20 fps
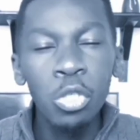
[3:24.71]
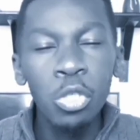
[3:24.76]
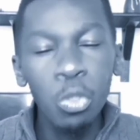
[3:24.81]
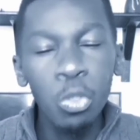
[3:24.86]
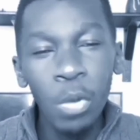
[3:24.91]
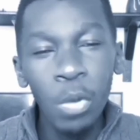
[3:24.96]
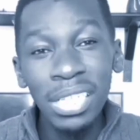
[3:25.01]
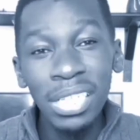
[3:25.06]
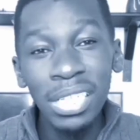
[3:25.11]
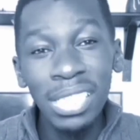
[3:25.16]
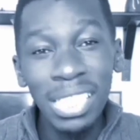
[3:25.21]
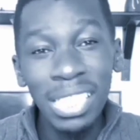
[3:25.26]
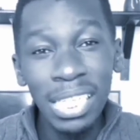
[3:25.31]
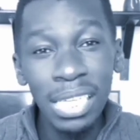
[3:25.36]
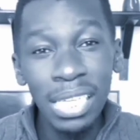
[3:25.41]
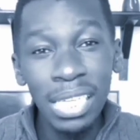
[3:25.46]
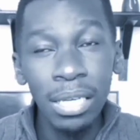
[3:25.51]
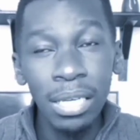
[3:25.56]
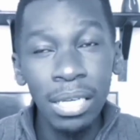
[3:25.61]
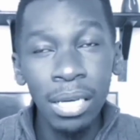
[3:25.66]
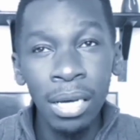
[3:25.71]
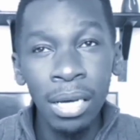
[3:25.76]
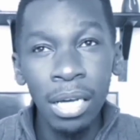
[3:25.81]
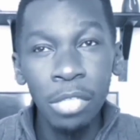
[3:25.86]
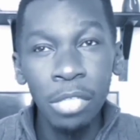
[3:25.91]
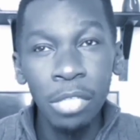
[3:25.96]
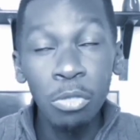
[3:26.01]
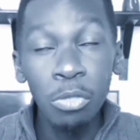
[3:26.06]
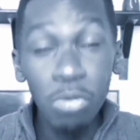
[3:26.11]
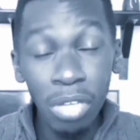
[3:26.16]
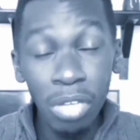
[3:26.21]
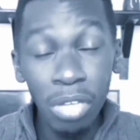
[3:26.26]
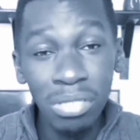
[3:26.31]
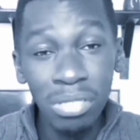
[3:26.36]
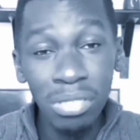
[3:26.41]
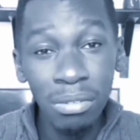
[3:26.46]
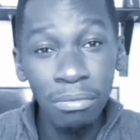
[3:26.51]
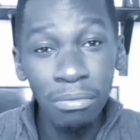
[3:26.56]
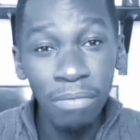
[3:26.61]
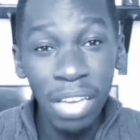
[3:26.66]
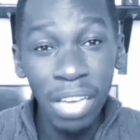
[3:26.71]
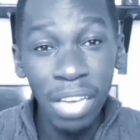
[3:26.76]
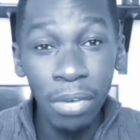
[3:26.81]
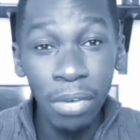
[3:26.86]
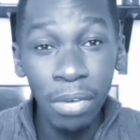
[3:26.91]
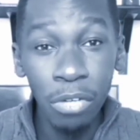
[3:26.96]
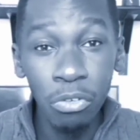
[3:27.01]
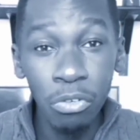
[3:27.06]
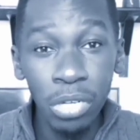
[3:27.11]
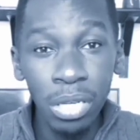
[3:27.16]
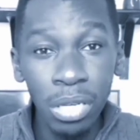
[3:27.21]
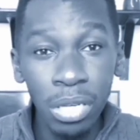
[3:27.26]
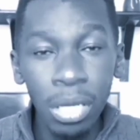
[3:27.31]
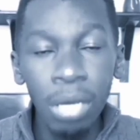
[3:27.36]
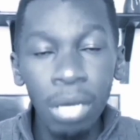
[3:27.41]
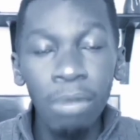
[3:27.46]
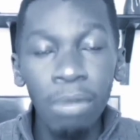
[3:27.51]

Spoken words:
2,500